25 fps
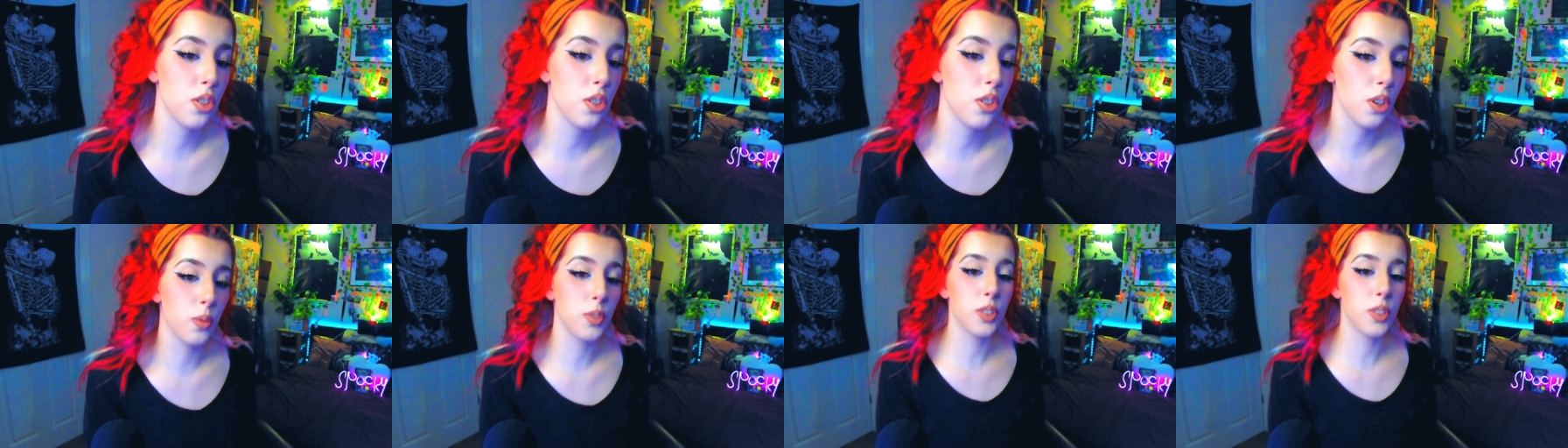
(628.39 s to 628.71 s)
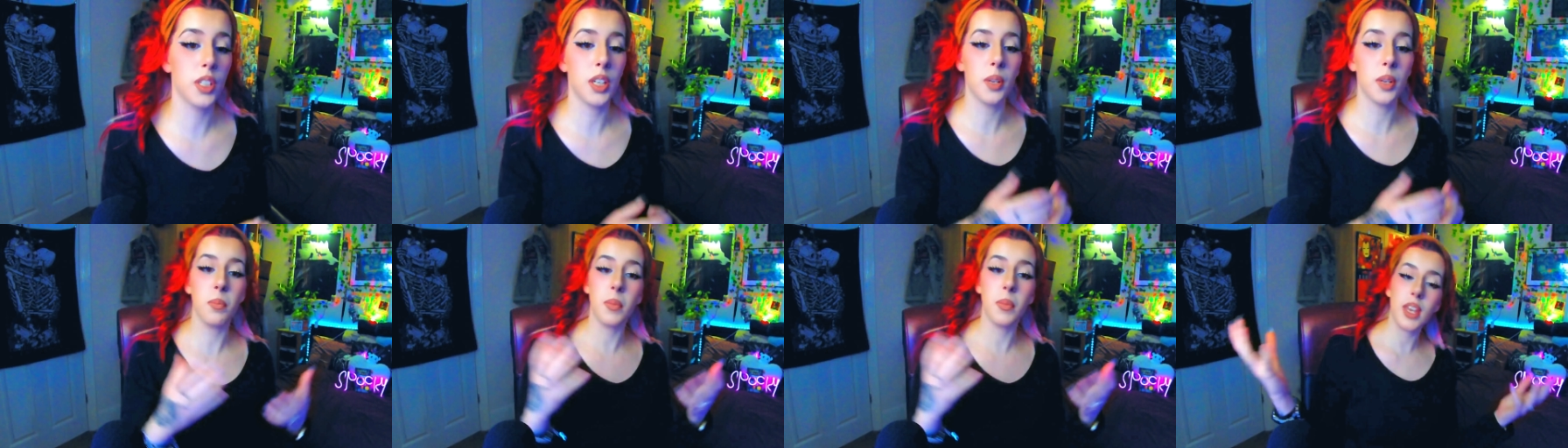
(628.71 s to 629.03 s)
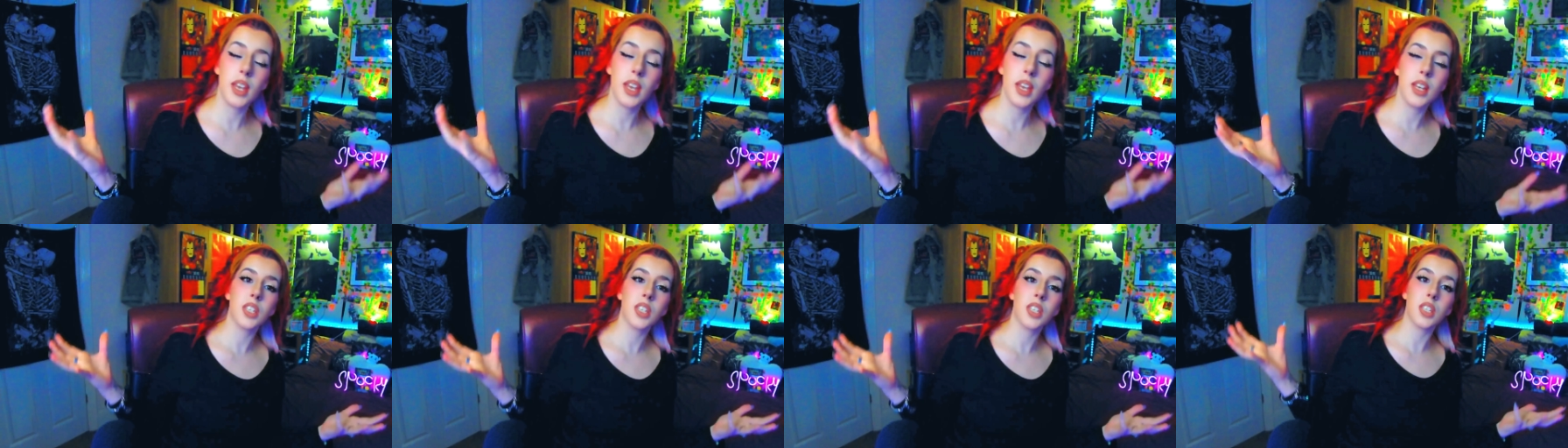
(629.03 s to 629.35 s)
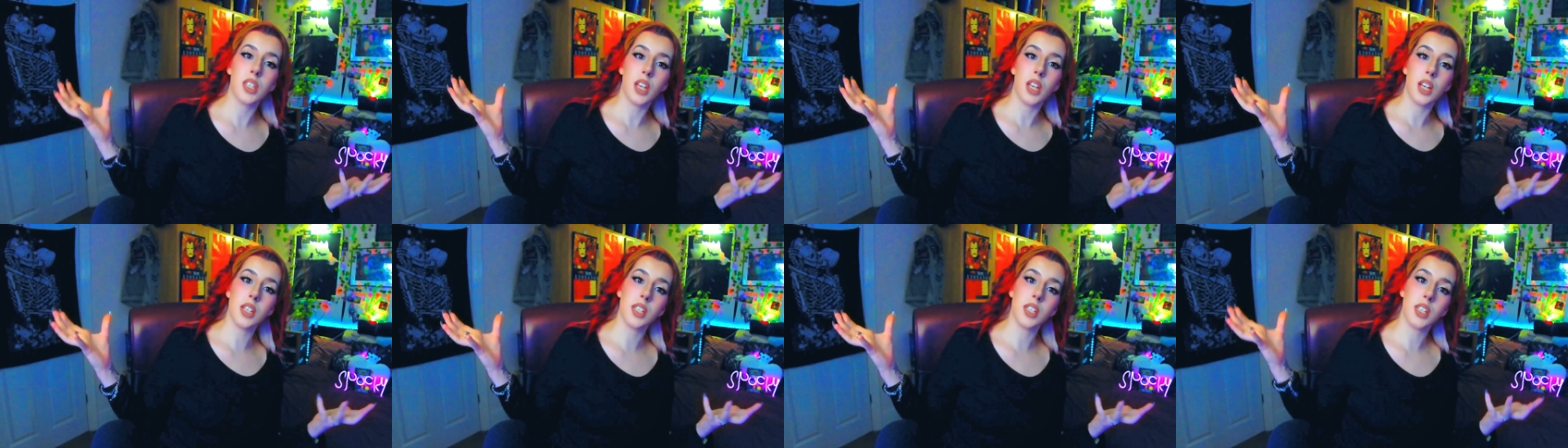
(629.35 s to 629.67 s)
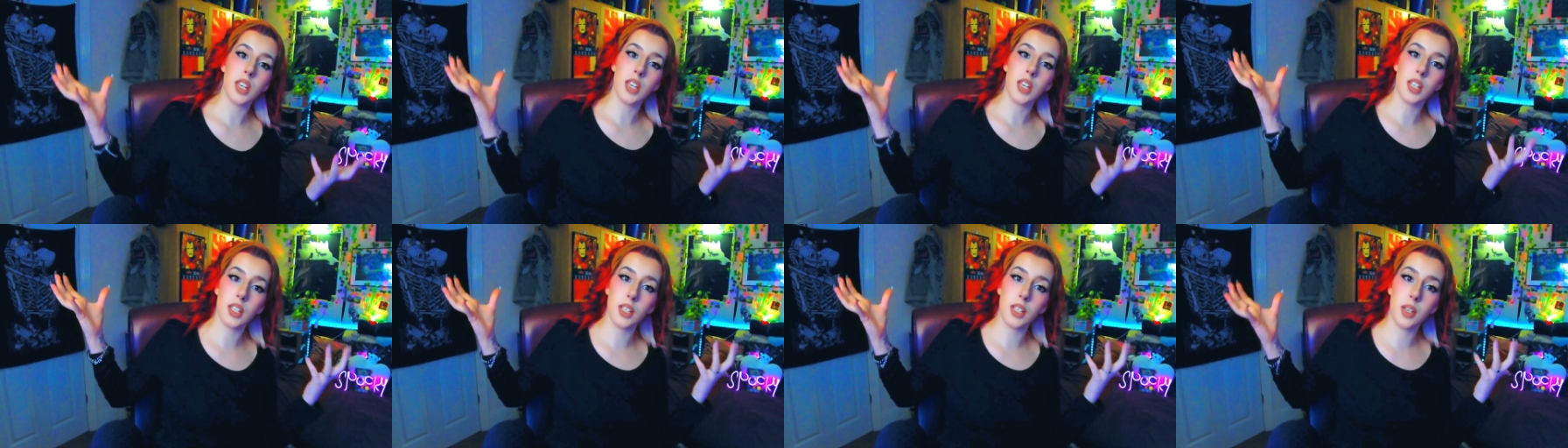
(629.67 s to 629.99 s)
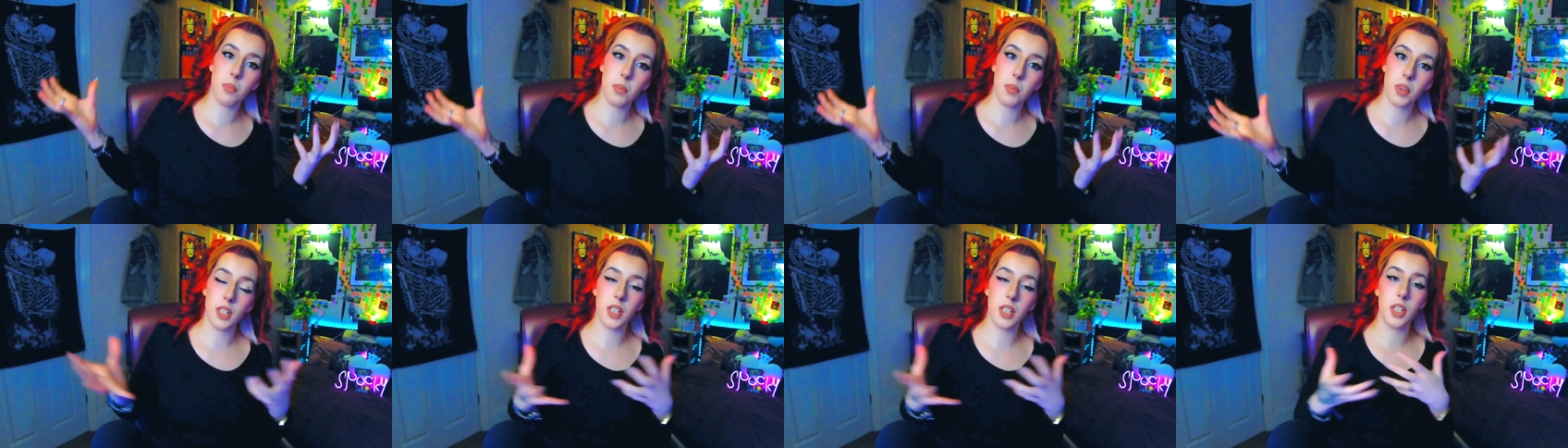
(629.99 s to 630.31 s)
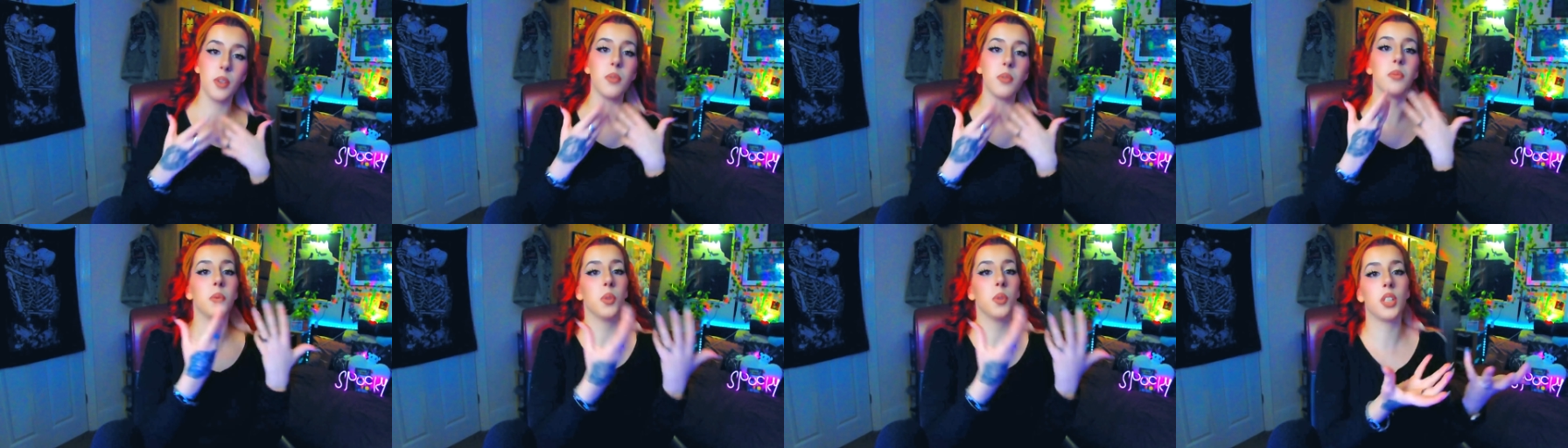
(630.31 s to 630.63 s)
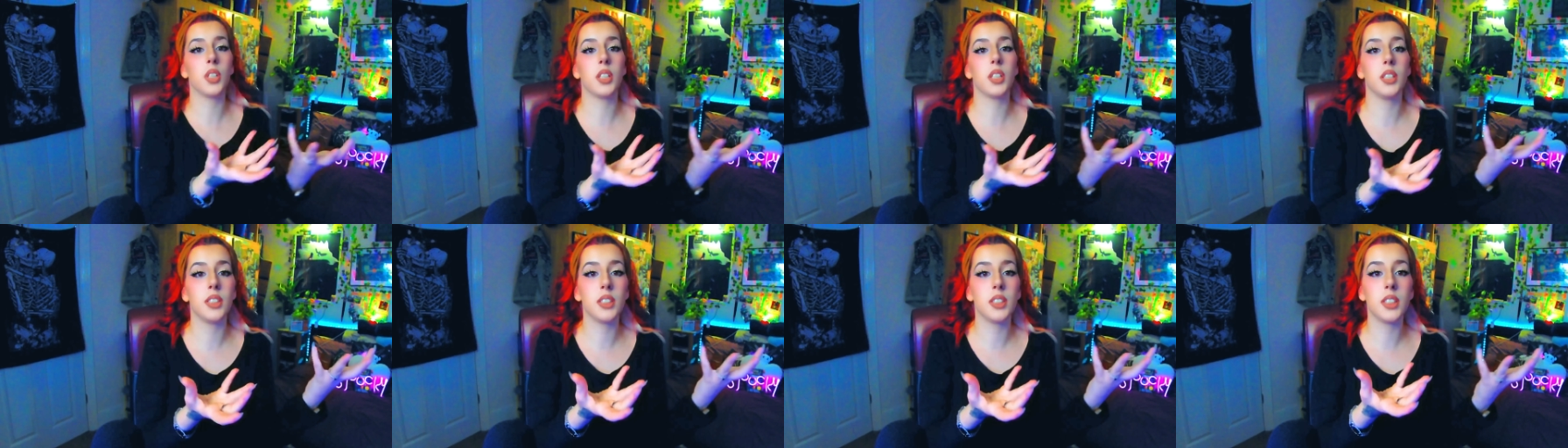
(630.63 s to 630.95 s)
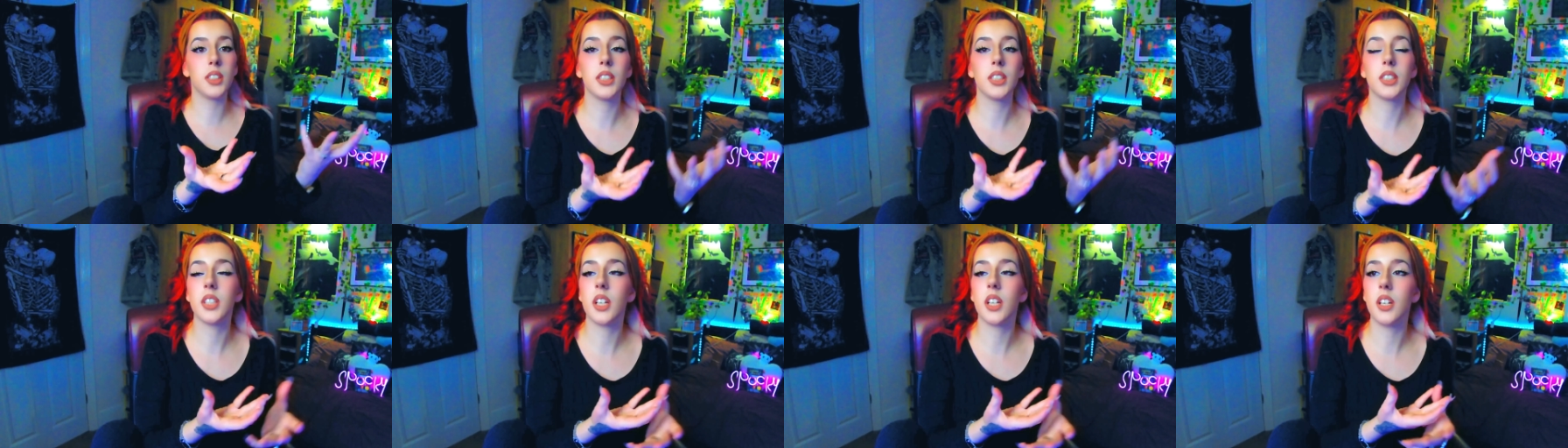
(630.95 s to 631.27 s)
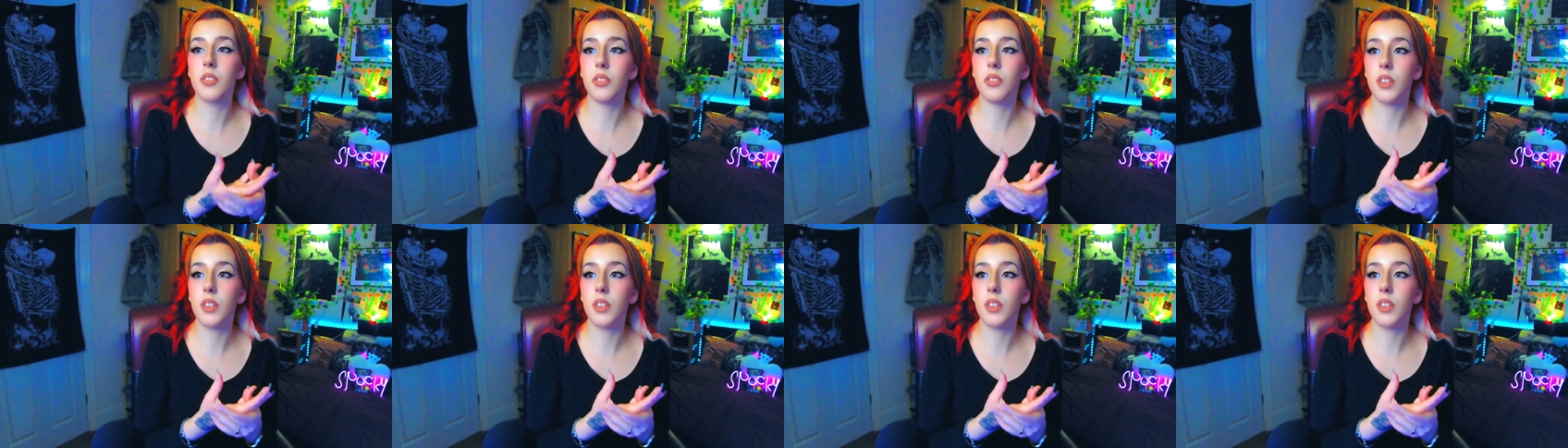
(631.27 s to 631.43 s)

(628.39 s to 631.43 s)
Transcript: Obviously, me as a psychic and a medium who can see stuff,